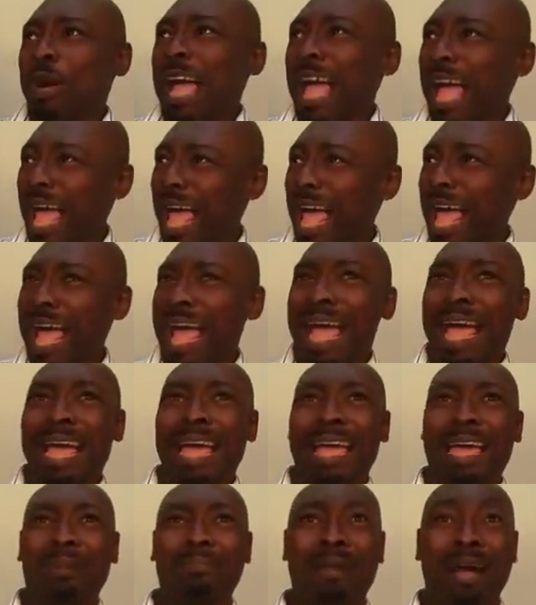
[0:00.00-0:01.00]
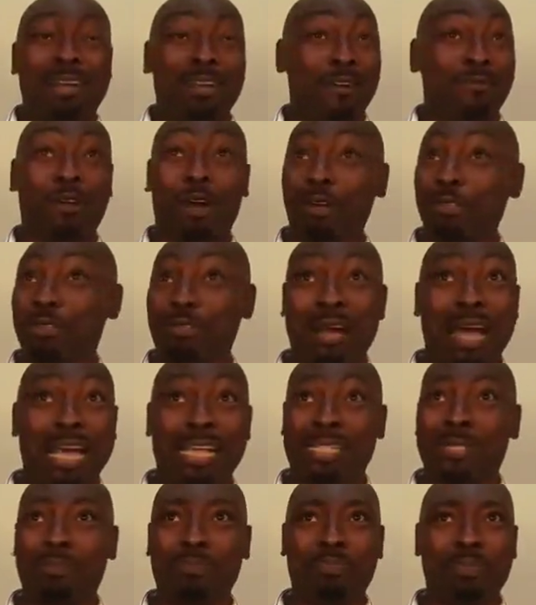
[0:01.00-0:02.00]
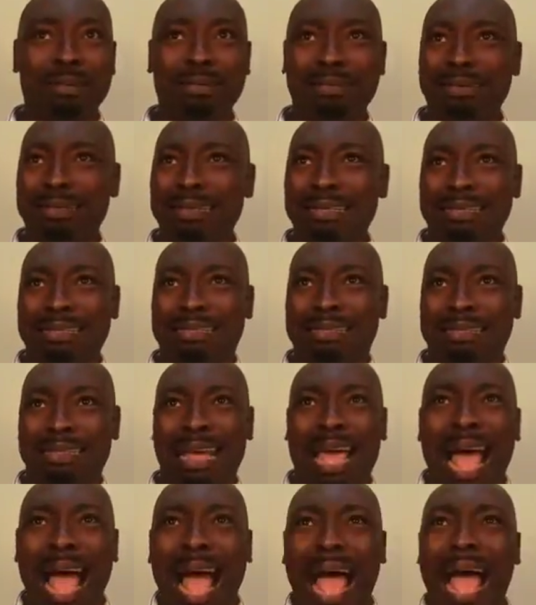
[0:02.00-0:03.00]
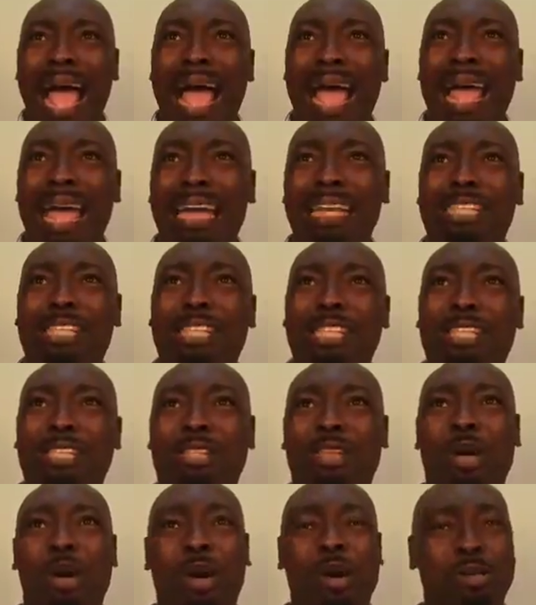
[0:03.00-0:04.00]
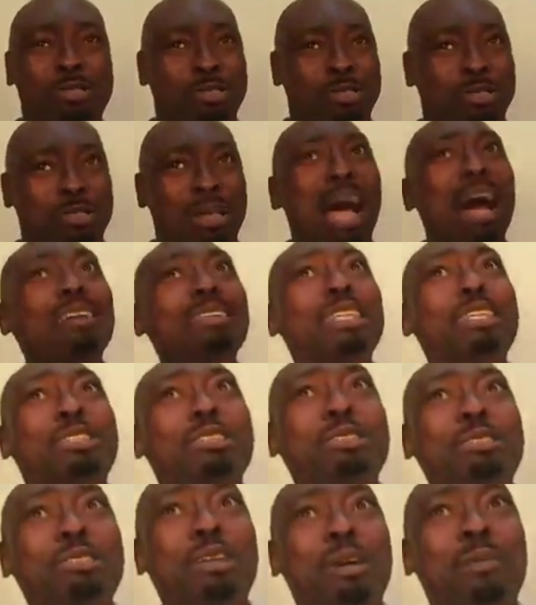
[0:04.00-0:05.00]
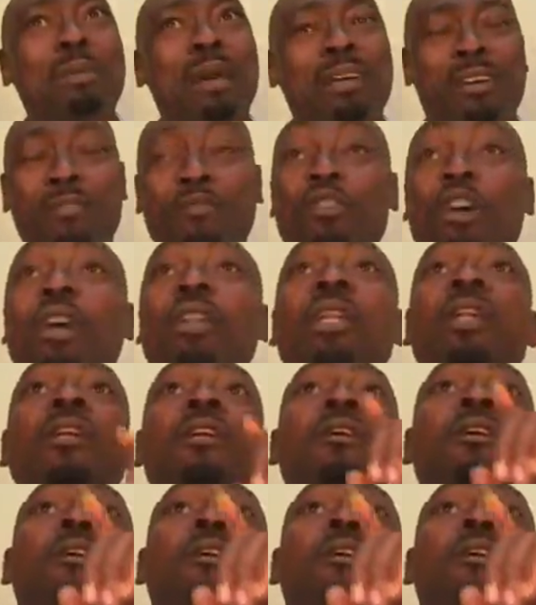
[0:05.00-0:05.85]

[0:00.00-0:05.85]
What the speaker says: Hey, man of God, you are a spirit. Hey, Jesus, how did you know, man of God?